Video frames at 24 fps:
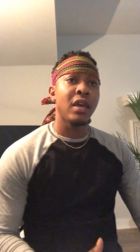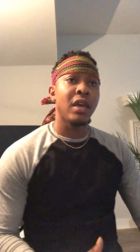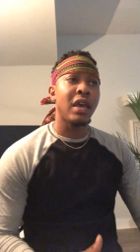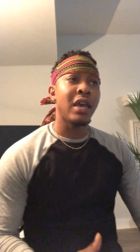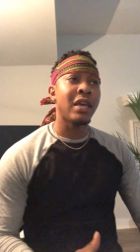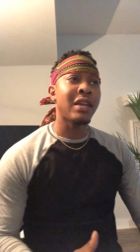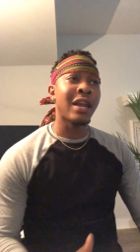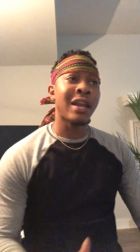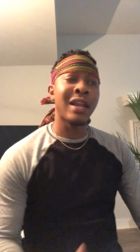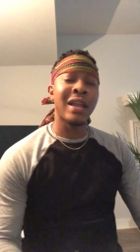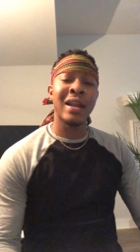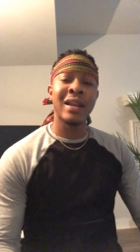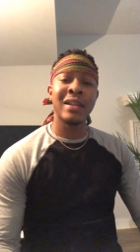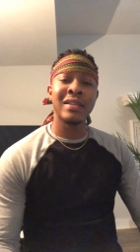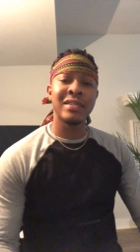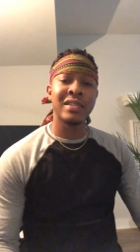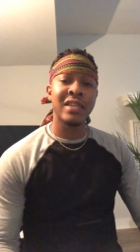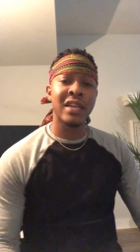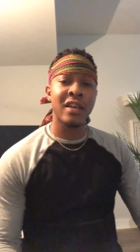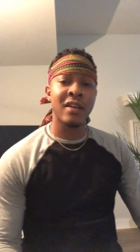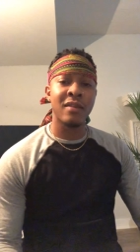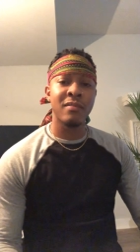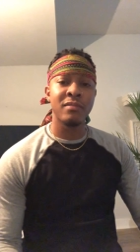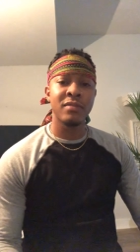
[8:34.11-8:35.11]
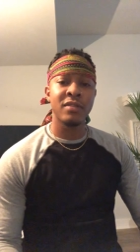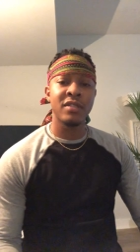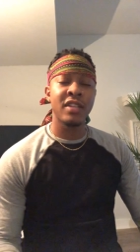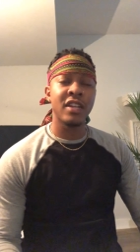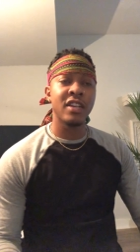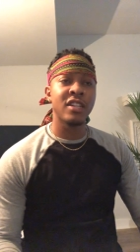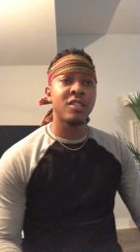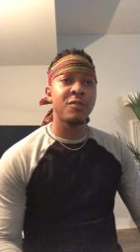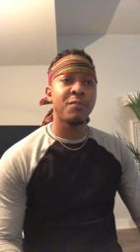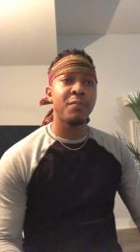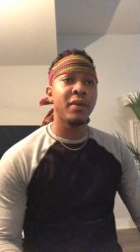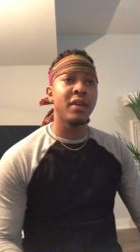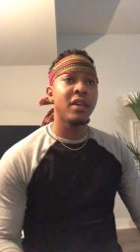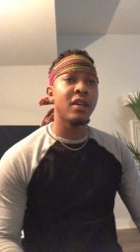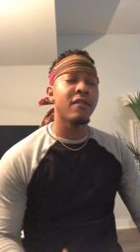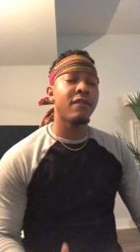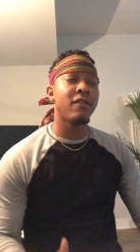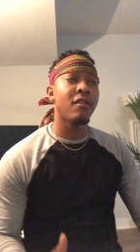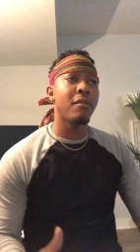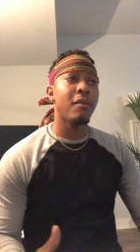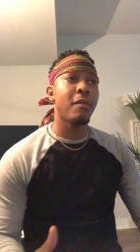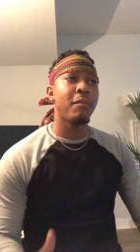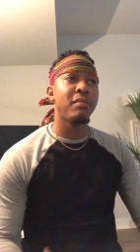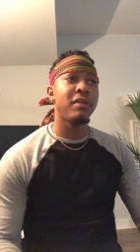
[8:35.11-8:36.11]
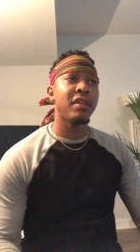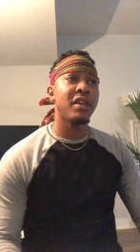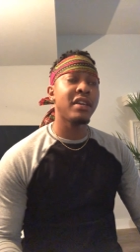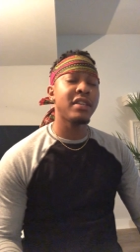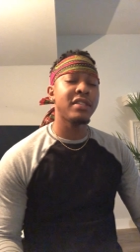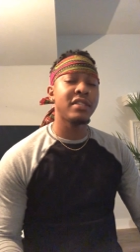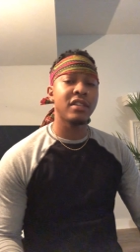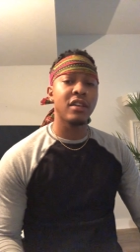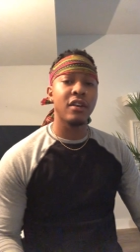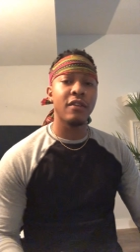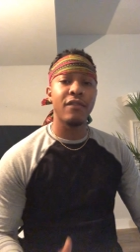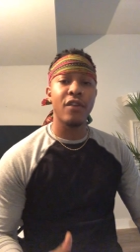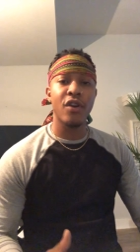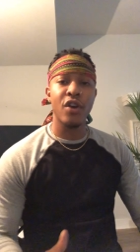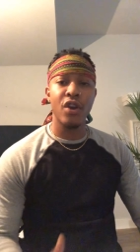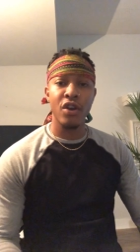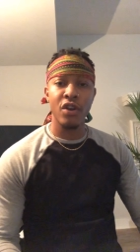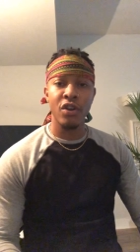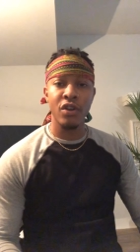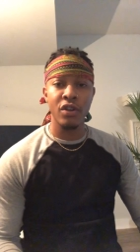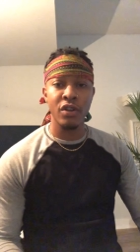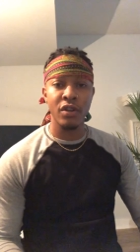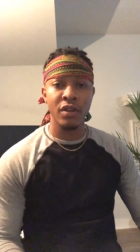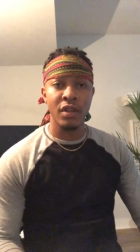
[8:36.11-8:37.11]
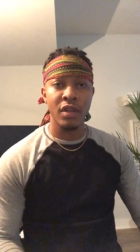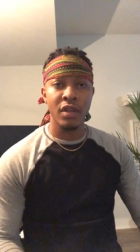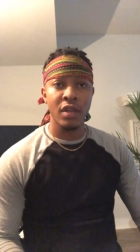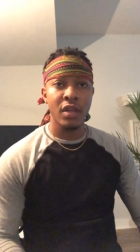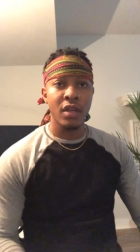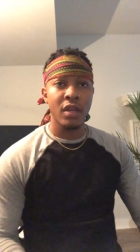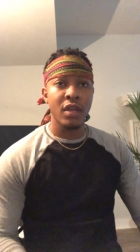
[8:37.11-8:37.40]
And a lot of times they're speaking from a place of hurt